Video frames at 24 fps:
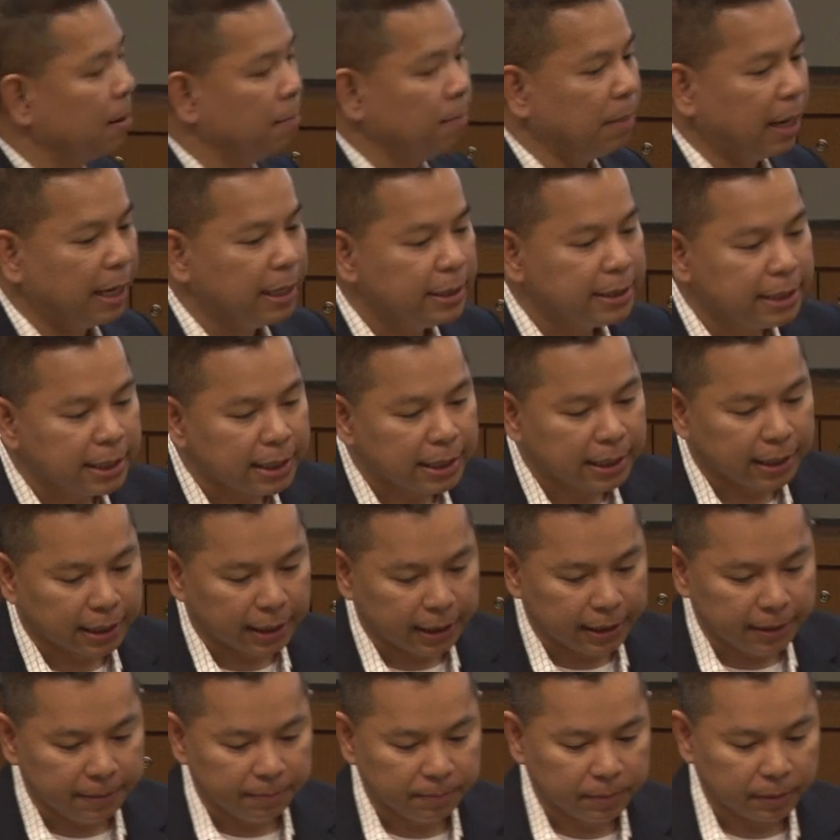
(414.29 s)

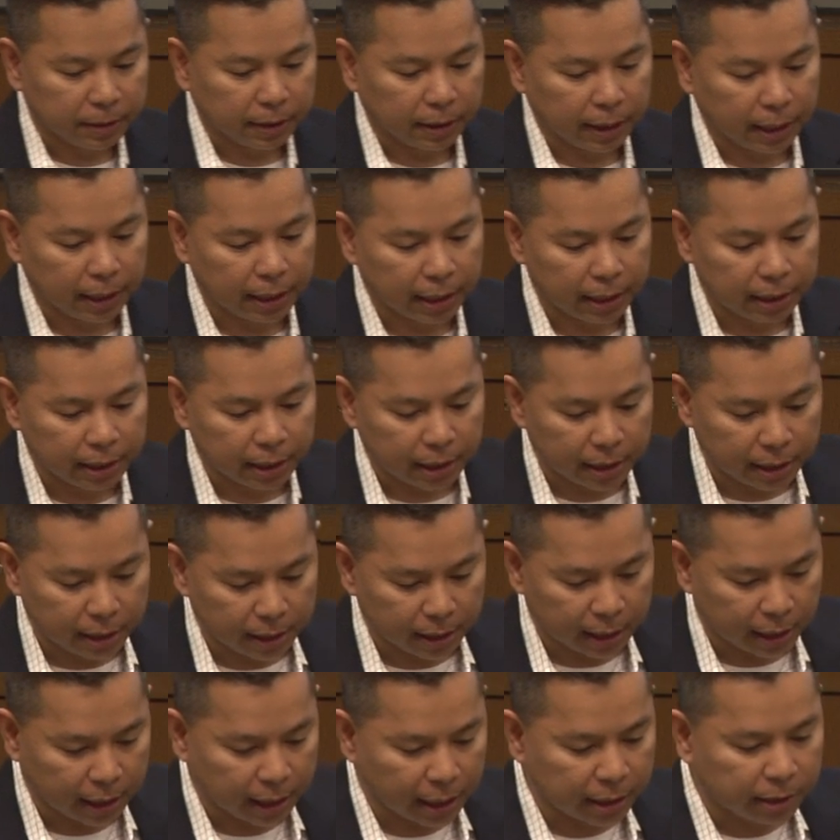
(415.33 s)
basically, and,
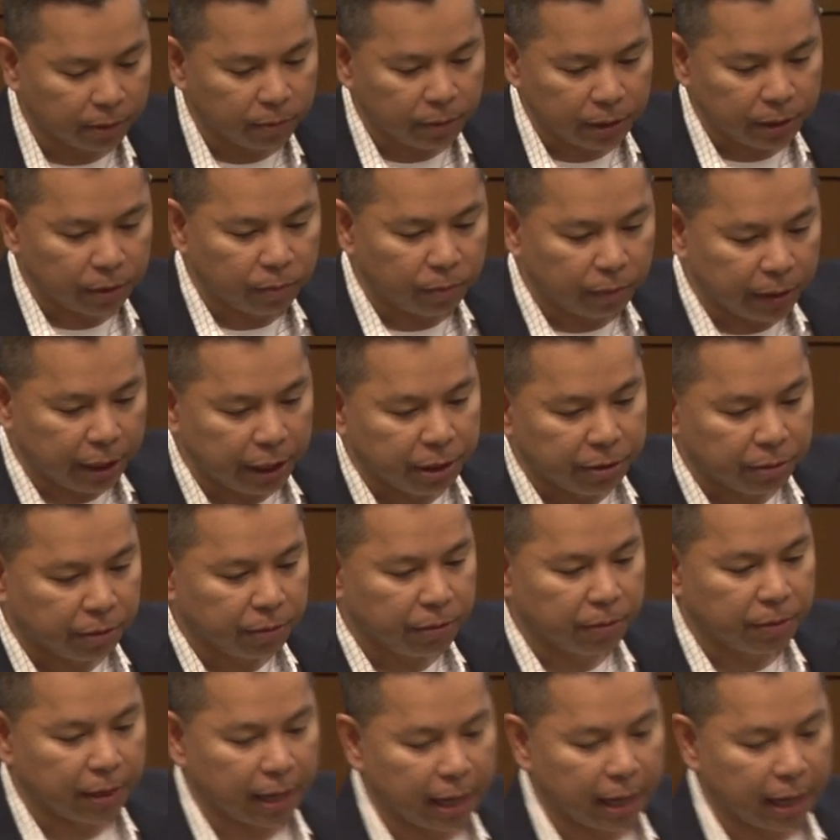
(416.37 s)
I don't want to read through